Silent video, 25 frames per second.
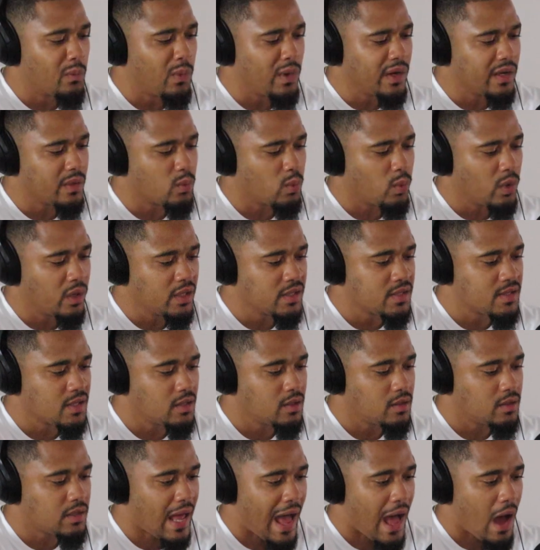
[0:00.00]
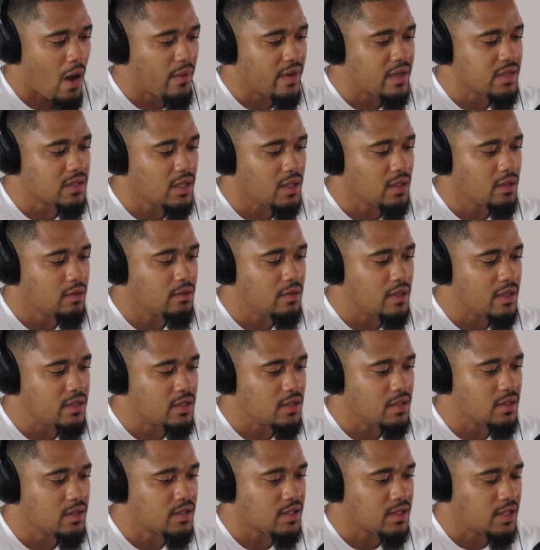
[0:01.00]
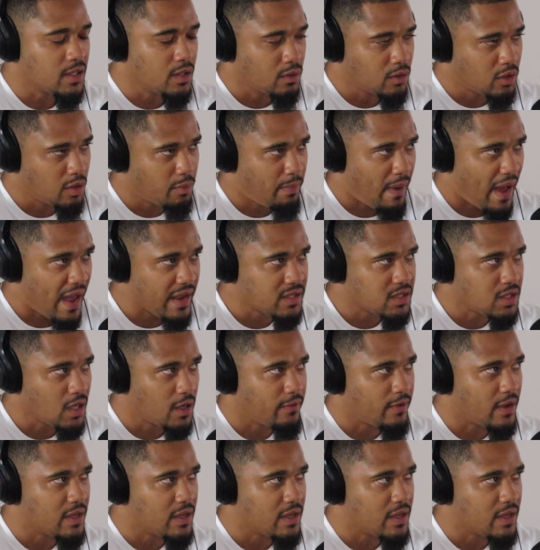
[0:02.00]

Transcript: what what is it now? Is it is it still the bike stuff?